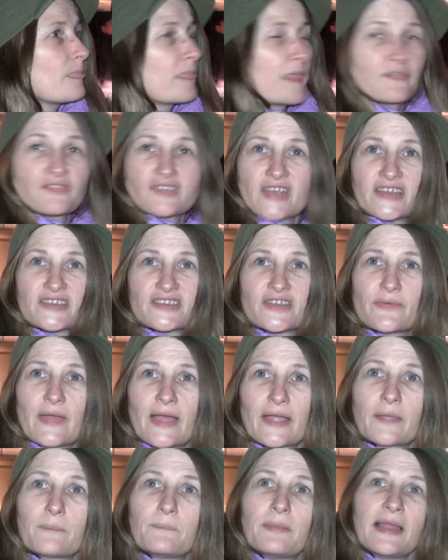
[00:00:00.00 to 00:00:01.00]
they've changed it
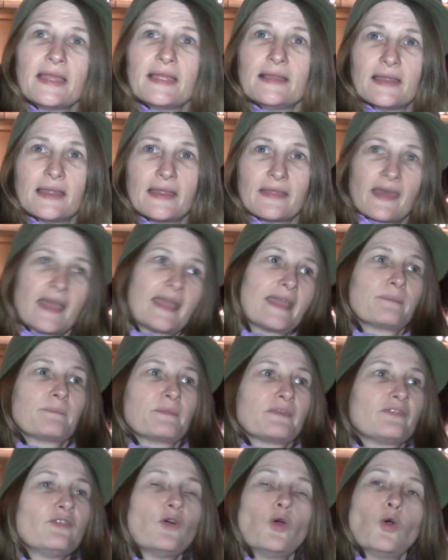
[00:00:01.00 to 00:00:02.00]
around completely.
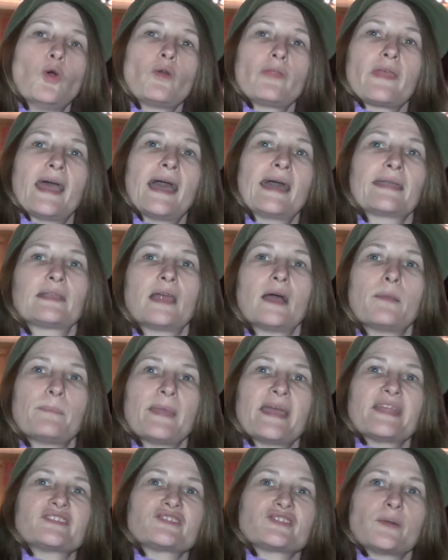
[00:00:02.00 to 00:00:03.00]
Before they had like
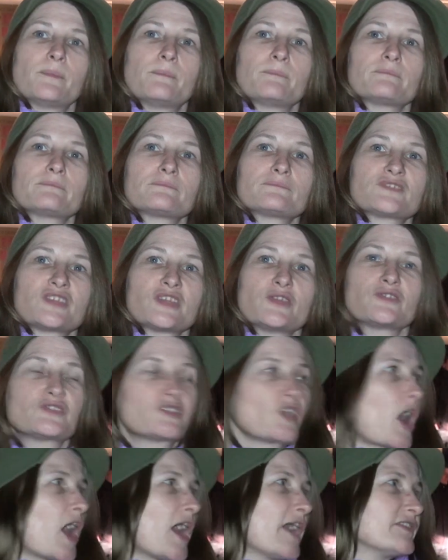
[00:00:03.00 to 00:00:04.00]
beds on two
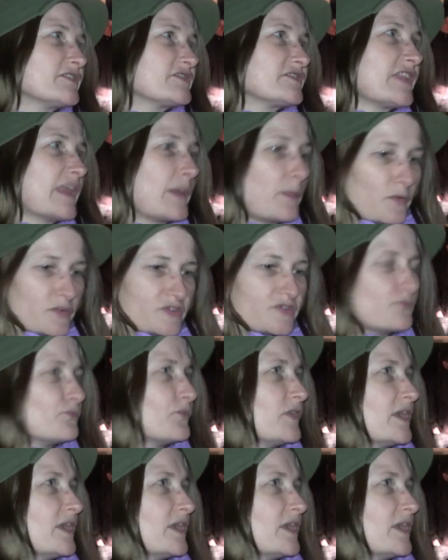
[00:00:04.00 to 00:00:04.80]
sides, and there wasn't